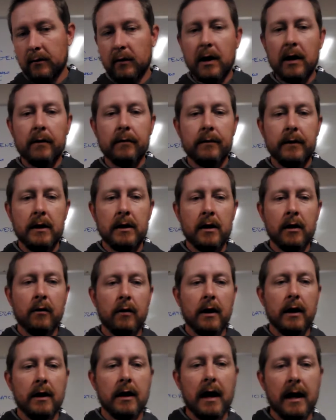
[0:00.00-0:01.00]
Well, you know
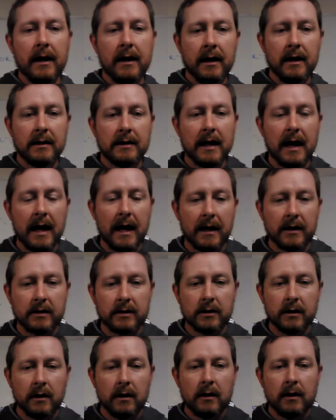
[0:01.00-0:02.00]
what? I can attach,
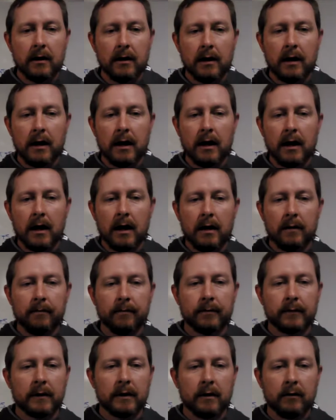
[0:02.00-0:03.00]

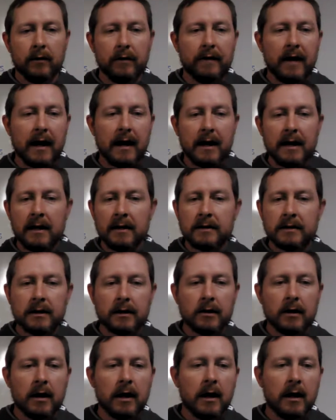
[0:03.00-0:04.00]
we've got an
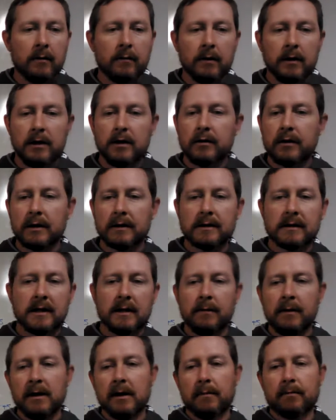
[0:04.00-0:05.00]
Instagram. You can
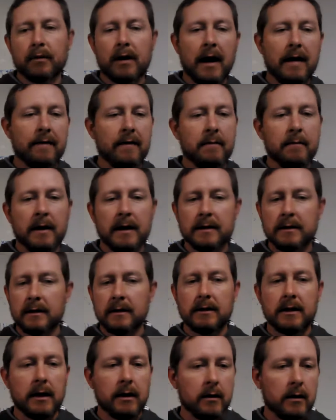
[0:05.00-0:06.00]
send me a private
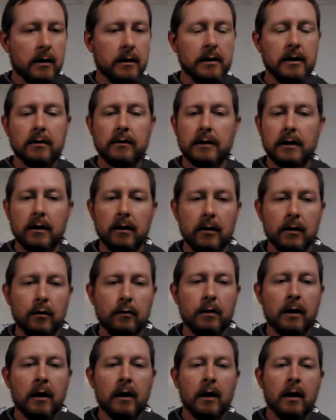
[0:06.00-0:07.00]
message here on YouTube.